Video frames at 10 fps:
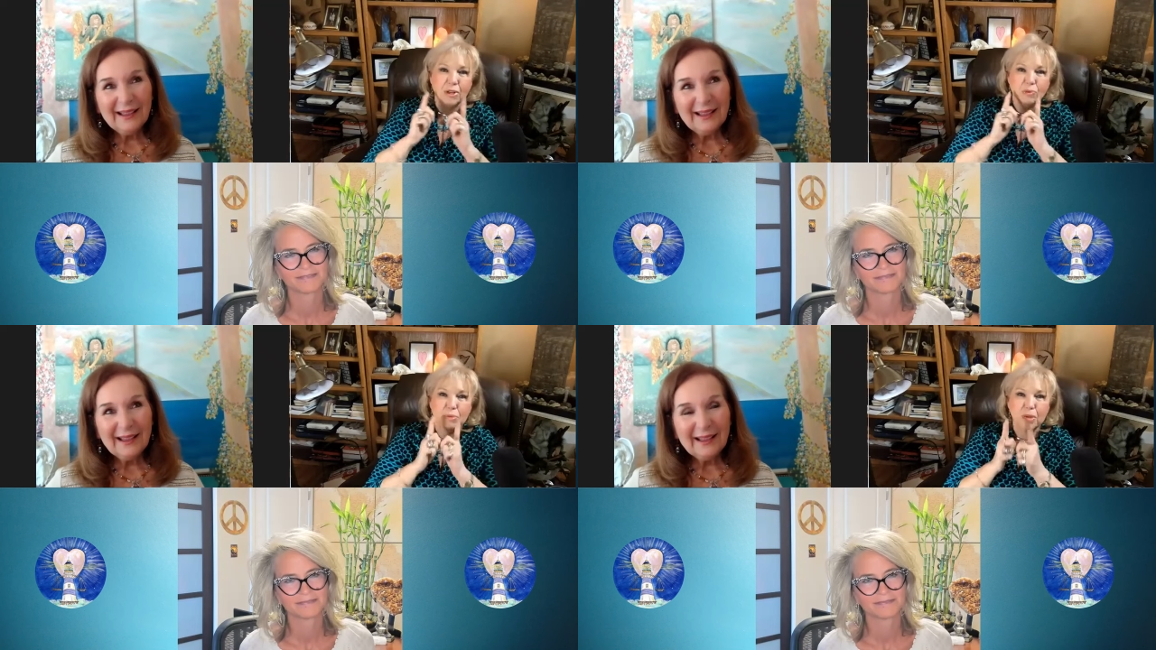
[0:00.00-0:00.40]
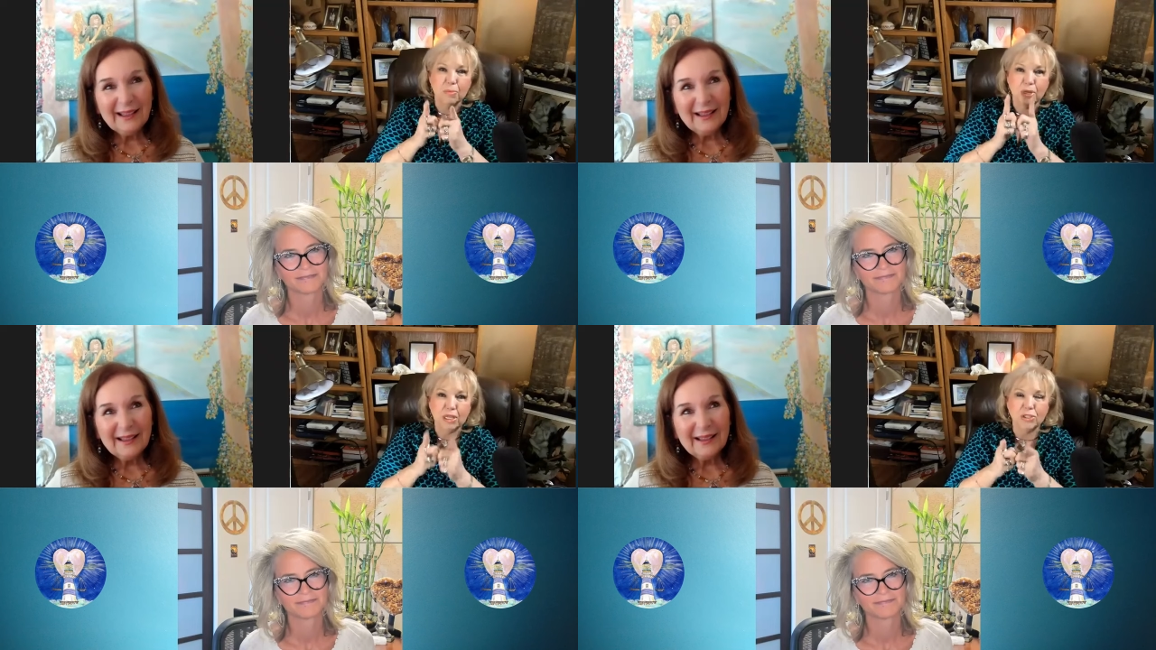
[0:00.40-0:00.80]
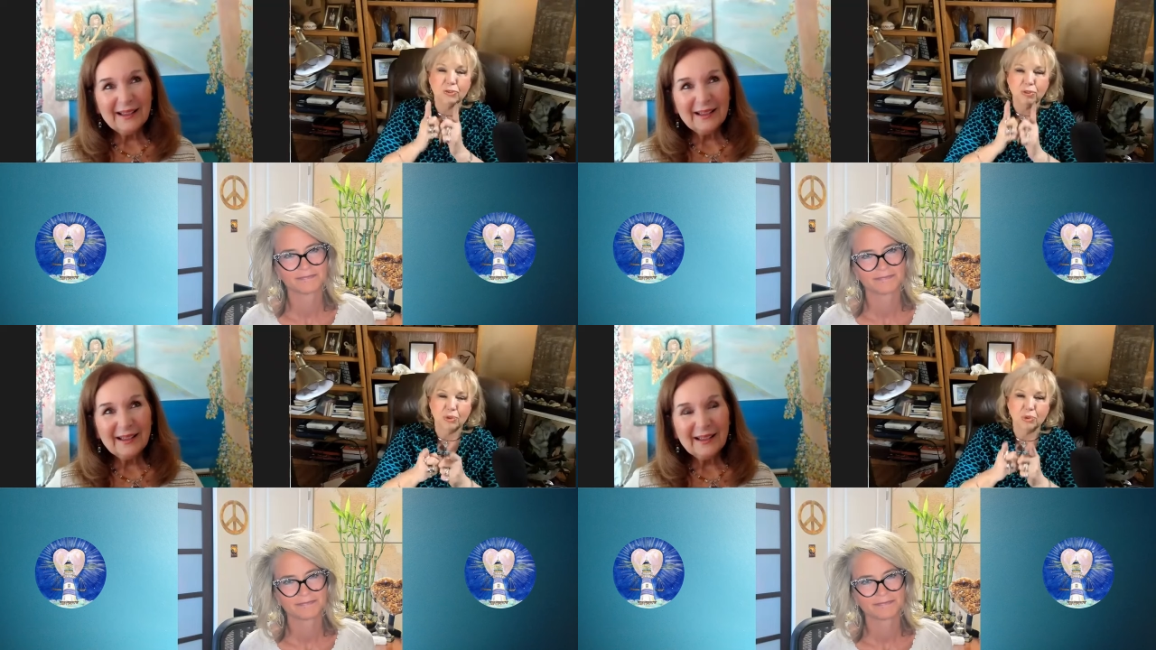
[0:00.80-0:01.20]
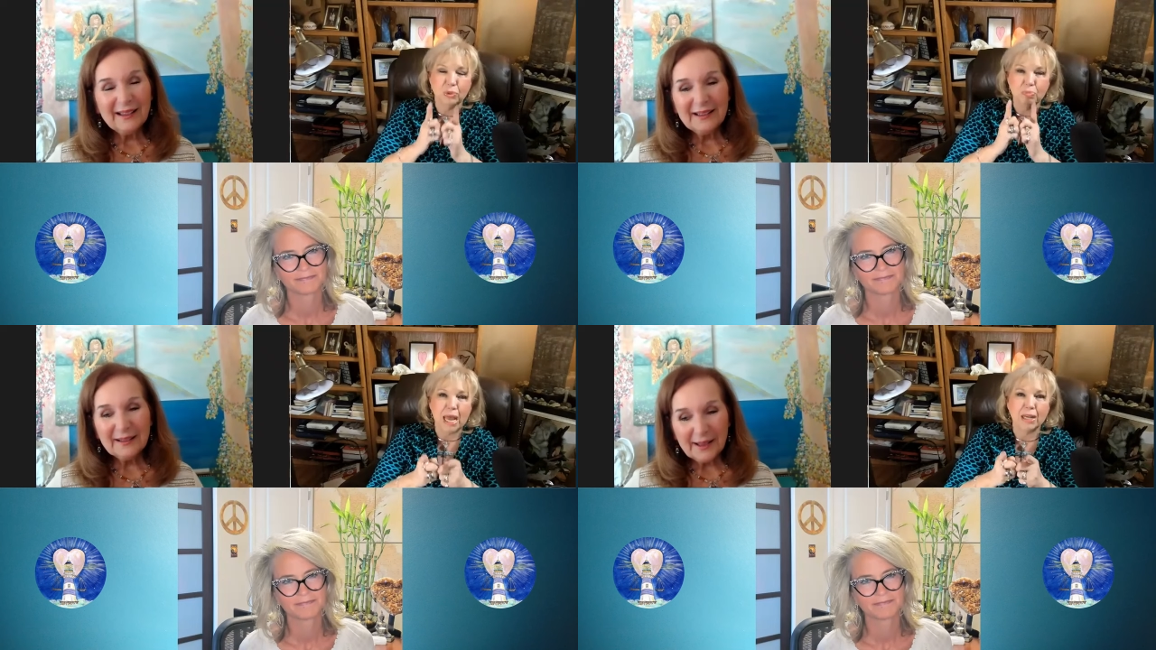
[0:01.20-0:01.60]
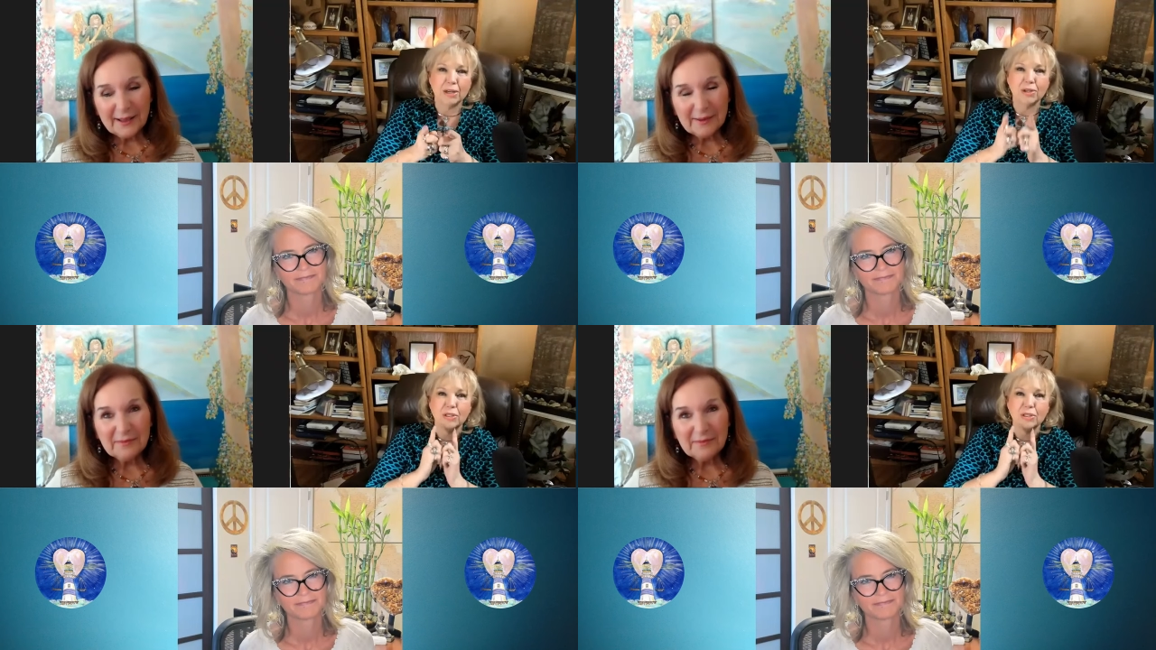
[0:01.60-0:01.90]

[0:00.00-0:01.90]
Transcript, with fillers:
Speaker 1: Remember, each of you matter.